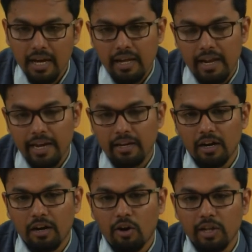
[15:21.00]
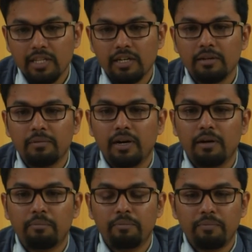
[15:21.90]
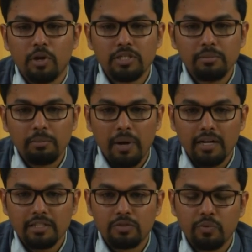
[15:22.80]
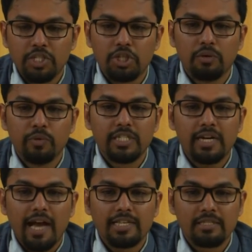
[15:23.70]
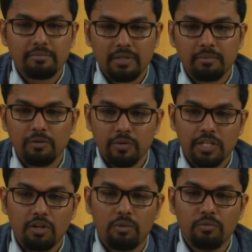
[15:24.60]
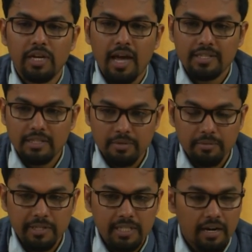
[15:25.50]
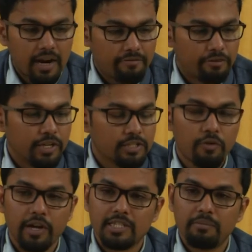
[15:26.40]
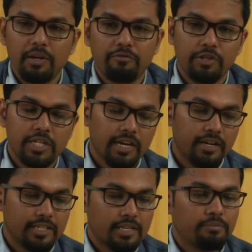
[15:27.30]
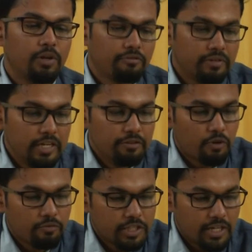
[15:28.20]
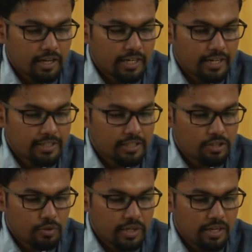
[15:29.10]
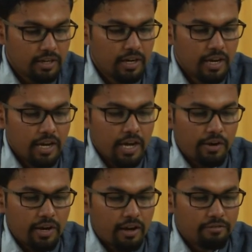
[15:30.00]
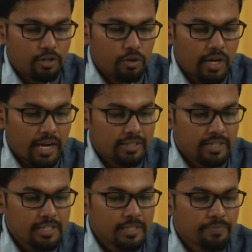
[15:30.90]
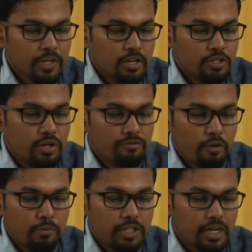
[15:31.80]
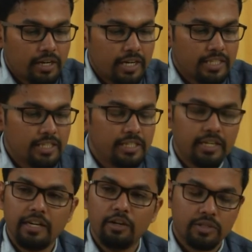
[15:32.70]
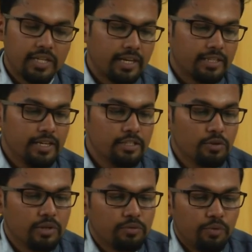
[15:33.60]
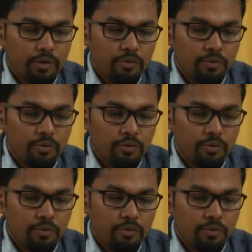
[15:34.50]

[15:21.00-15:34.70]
like uh, all the uh, possible paths which which are acceptable which are commonly acceptable are affordance for example if we take an example of an information architecture so here you can have a look at this so information architecture generally looks like this so you